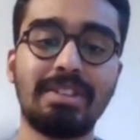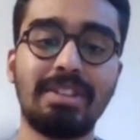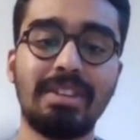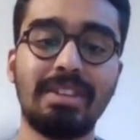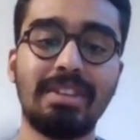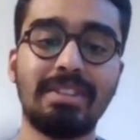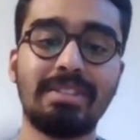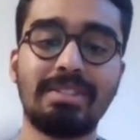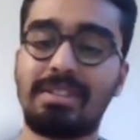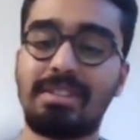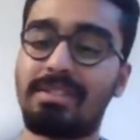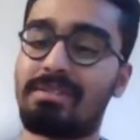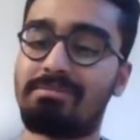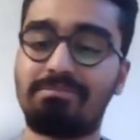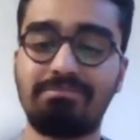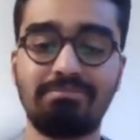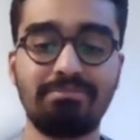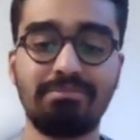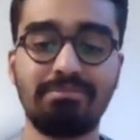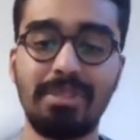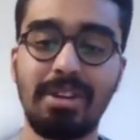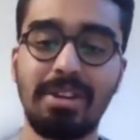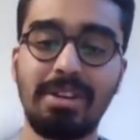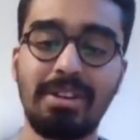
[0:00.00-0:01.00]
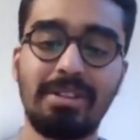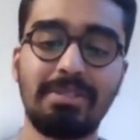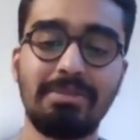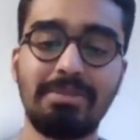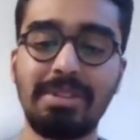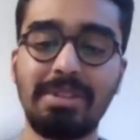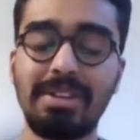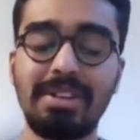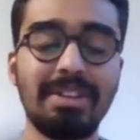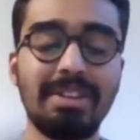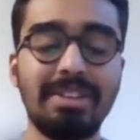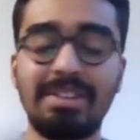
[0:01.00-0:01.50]
cities, and
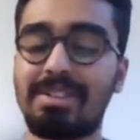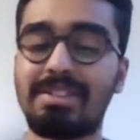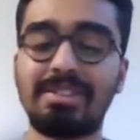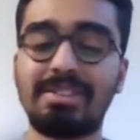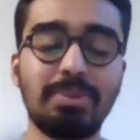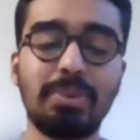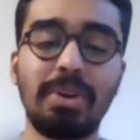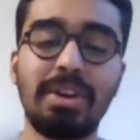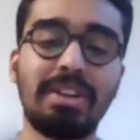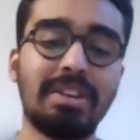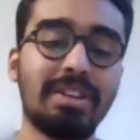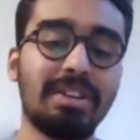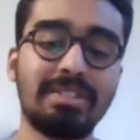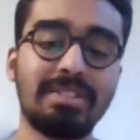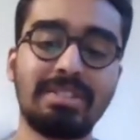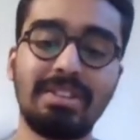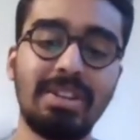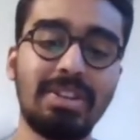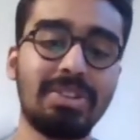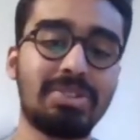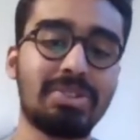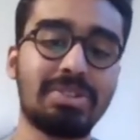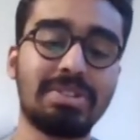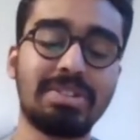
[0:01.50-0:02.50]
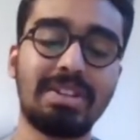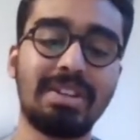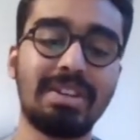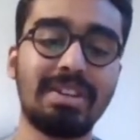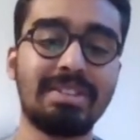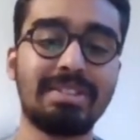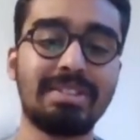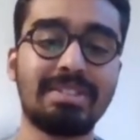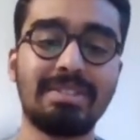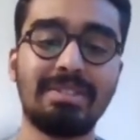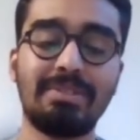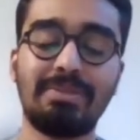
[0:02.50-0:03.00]
it's quite nice. The nature's
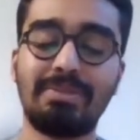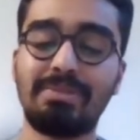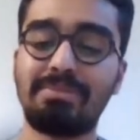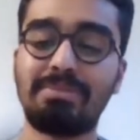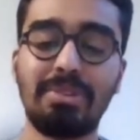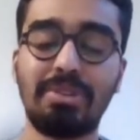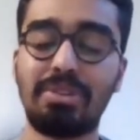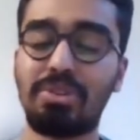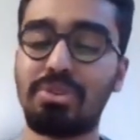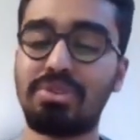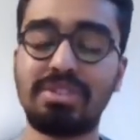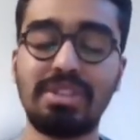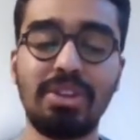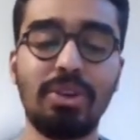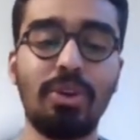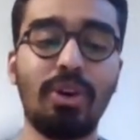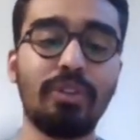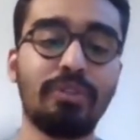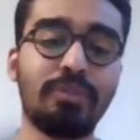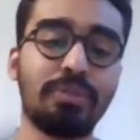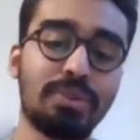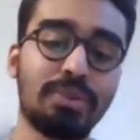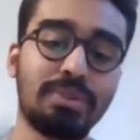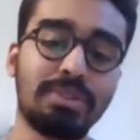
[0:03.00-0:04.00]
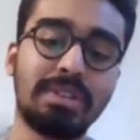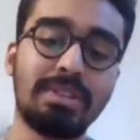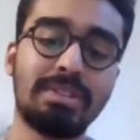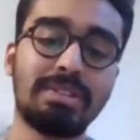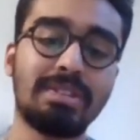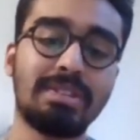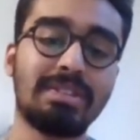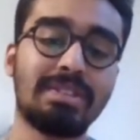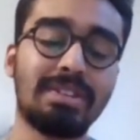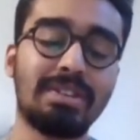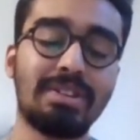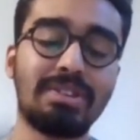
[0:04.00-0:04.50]
nice. The Right. You see all four
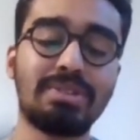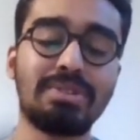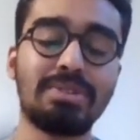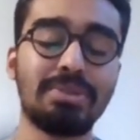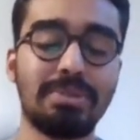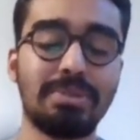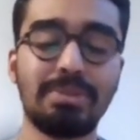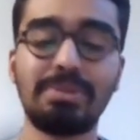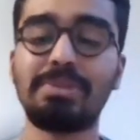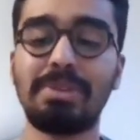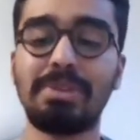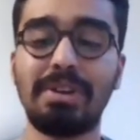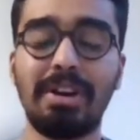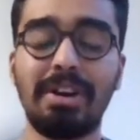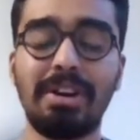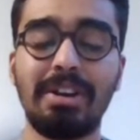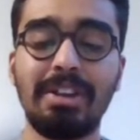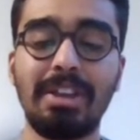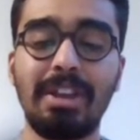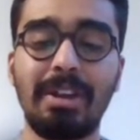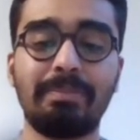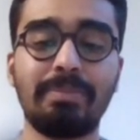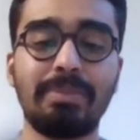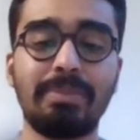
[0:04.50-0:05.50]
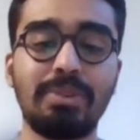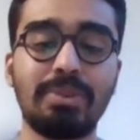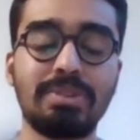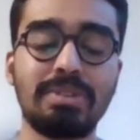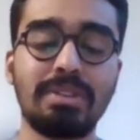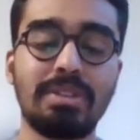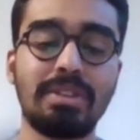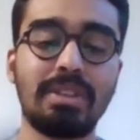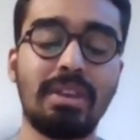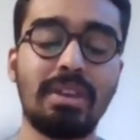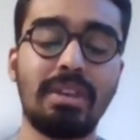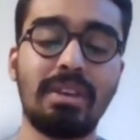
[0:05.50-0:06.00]
seasons here. So uh, yeah,
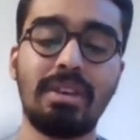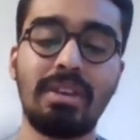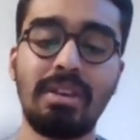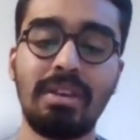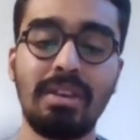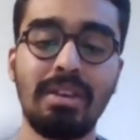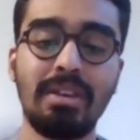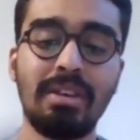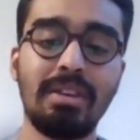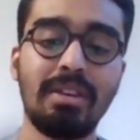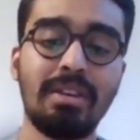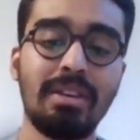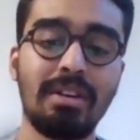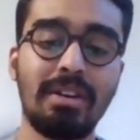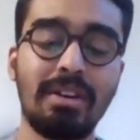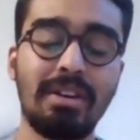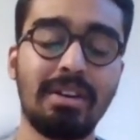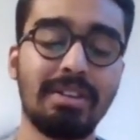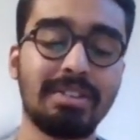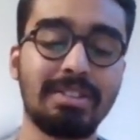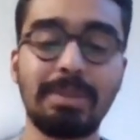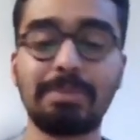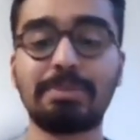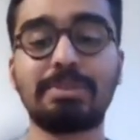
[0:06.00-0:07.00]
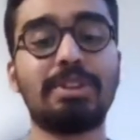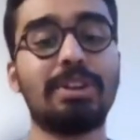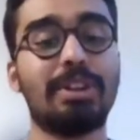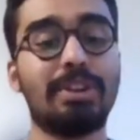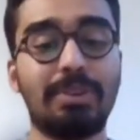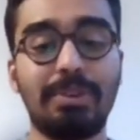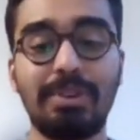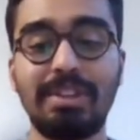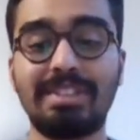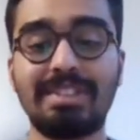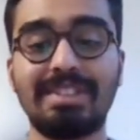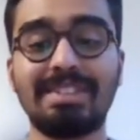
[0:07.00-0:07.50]
those are the uh,
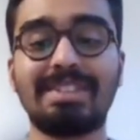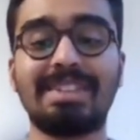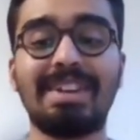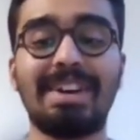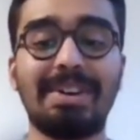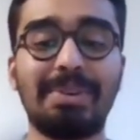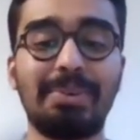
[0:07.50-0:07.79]
subsidiary reasons